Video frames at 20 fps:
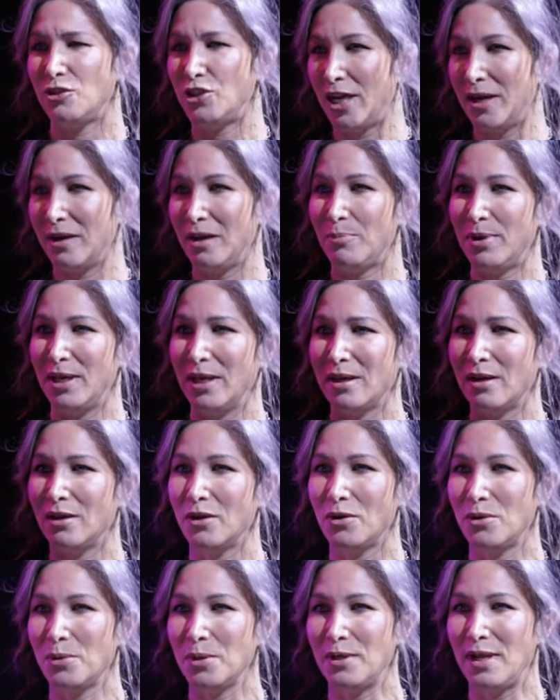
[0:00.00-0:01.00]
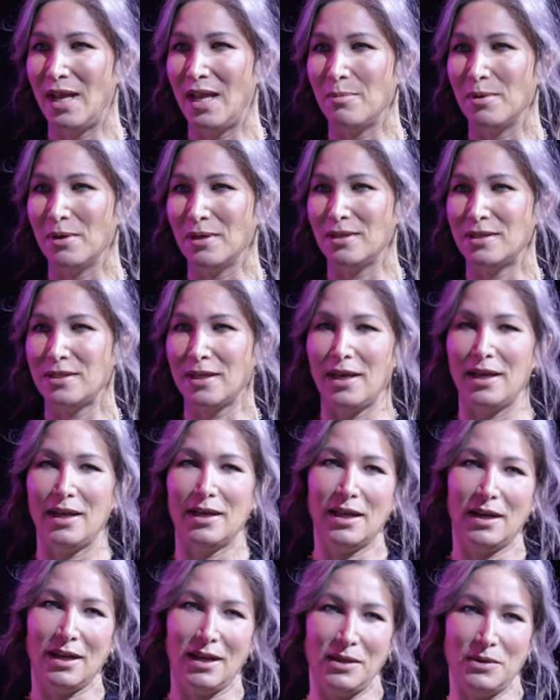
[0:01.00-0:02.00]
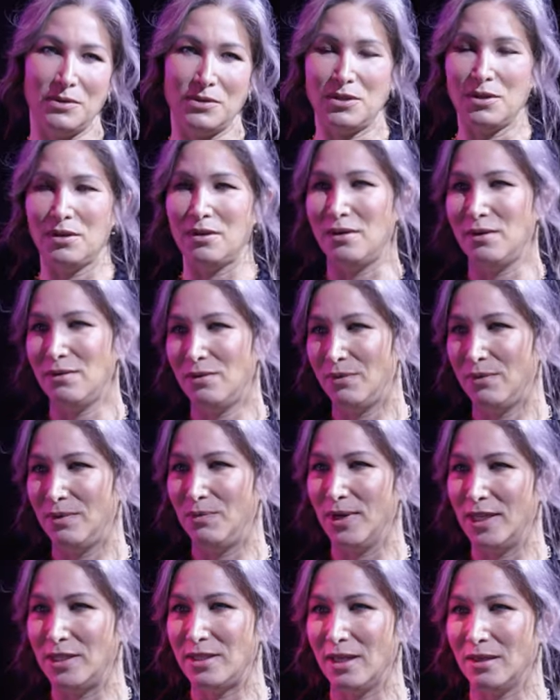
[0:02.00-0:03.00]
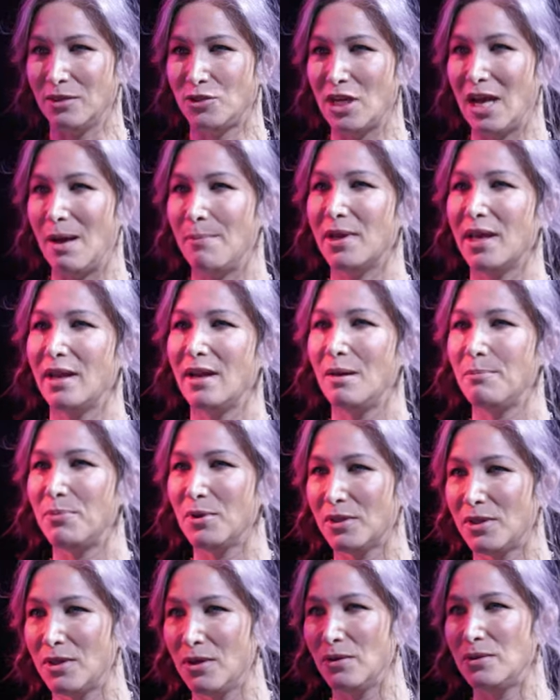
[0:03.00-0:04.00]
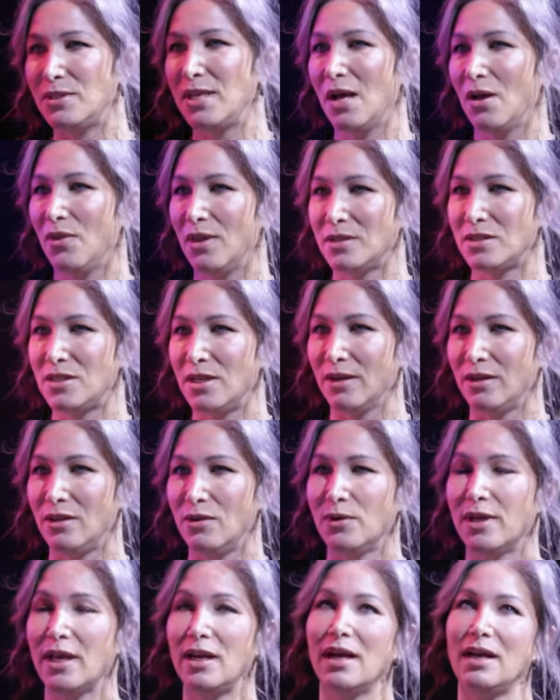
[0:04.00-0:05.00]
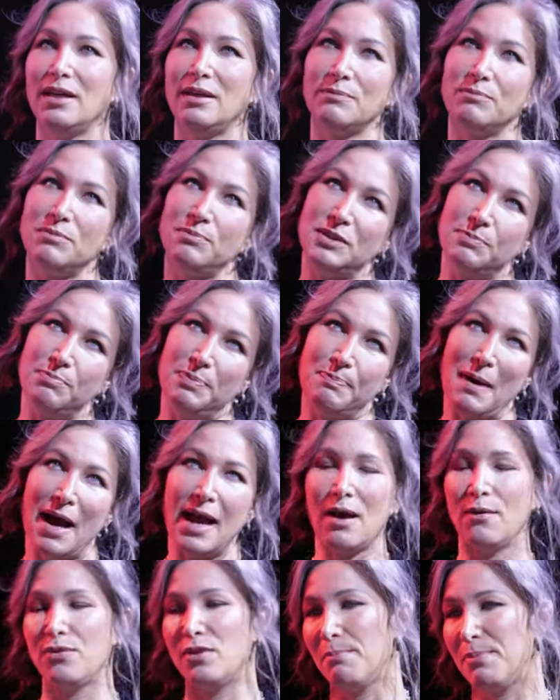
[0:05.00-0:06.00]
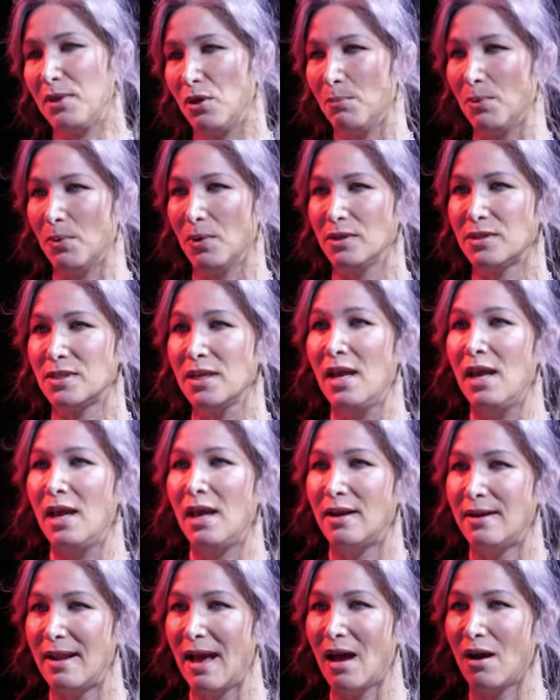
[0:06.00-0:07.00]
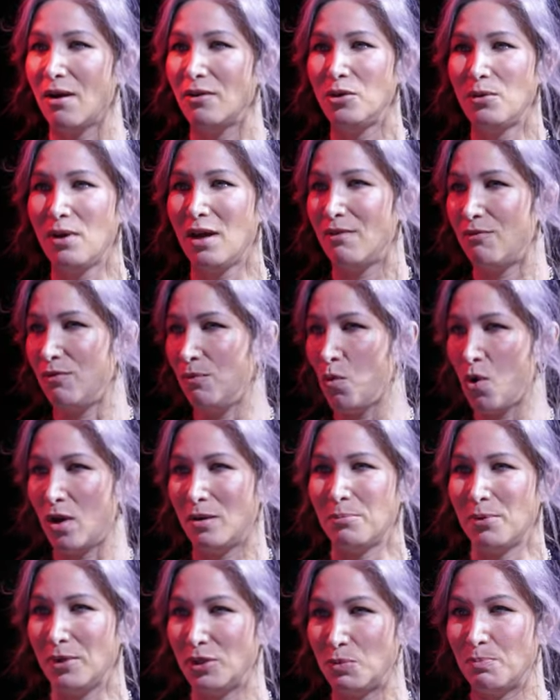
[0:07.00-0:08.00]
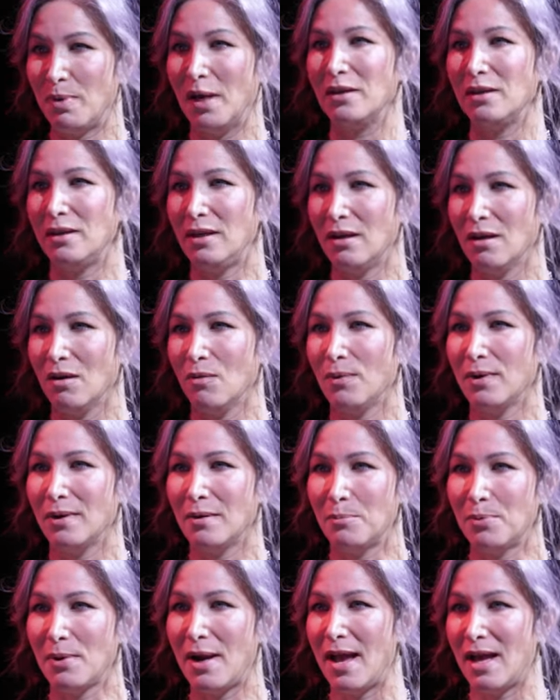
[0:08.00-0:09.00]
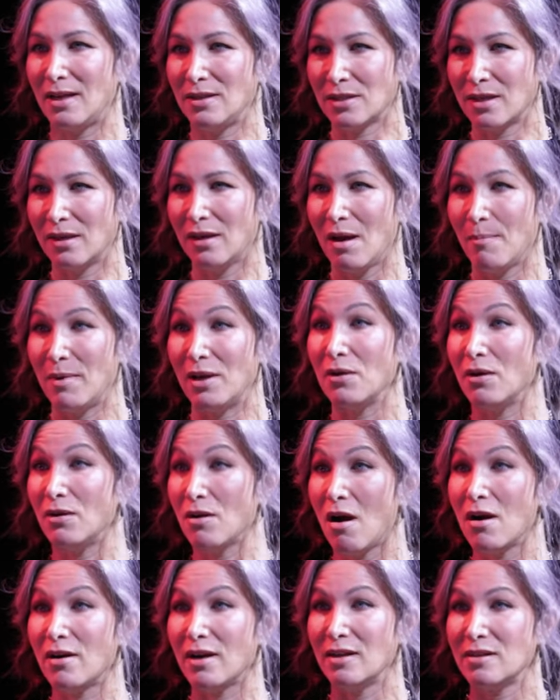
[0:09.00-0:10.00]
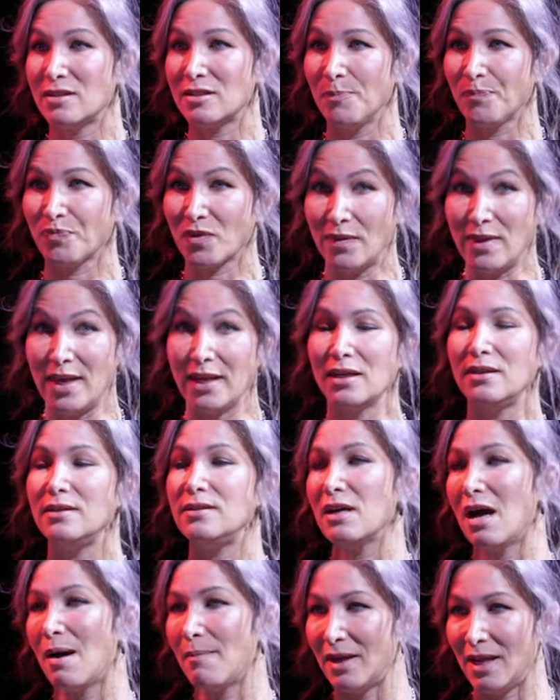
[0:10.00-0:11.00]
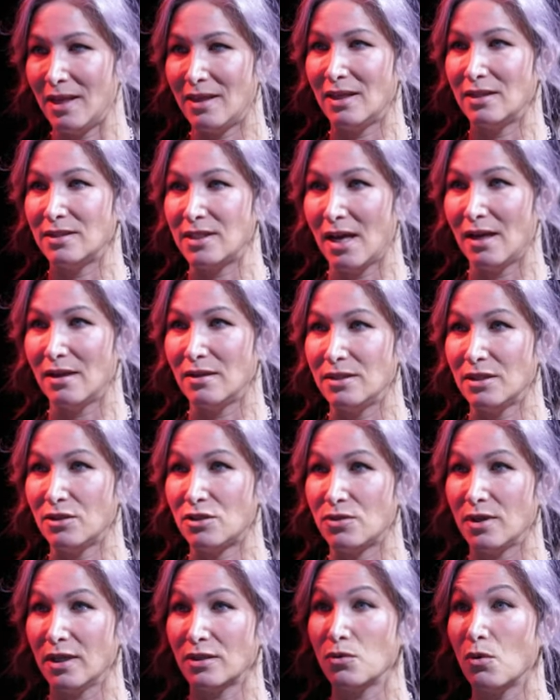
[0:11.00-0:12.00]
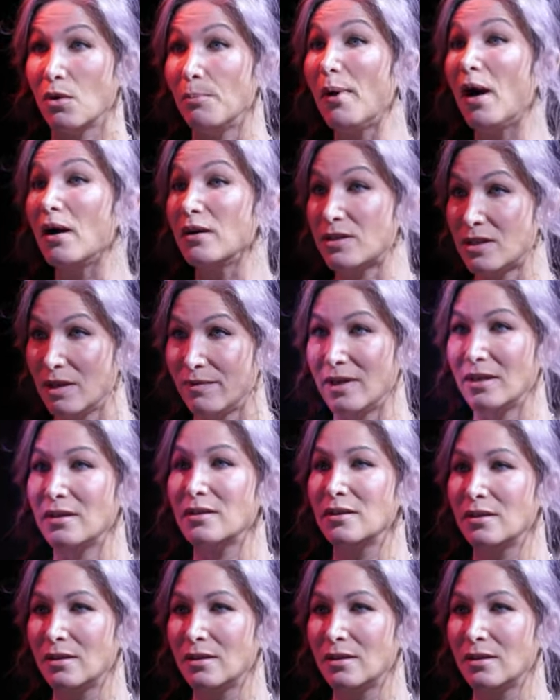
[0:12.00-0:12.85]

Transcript: cherry pick and go to a neighbor and say, can I use your retail shop? Can I book the hotel that's near you? Can I buy out the billboards? Now you have one push button here where a brand can come in, or an artist, and they can dominate the entire district or parts of it.